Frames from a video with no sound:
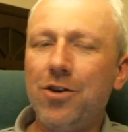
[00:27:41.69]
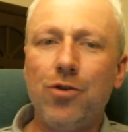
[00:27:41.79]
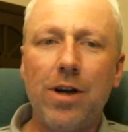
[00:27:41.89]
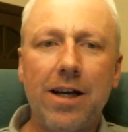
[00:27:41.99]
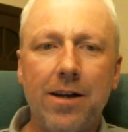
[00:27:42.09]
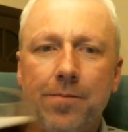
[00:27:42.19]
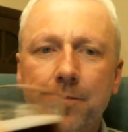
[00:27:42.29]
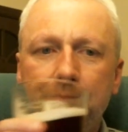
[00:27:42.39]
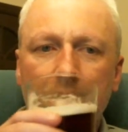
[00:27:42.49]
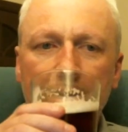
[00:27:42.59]
drink.
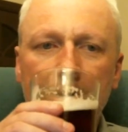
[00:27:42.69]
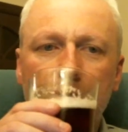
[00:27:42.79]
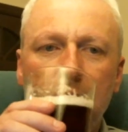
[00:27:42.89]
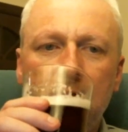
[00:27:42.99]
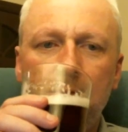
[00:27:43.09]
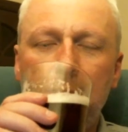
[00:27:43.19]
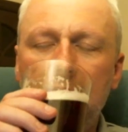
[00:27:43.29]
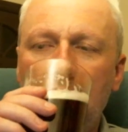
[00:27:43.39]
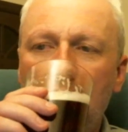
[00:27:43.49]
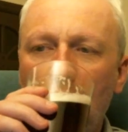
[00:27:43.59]
I need a drink of beer.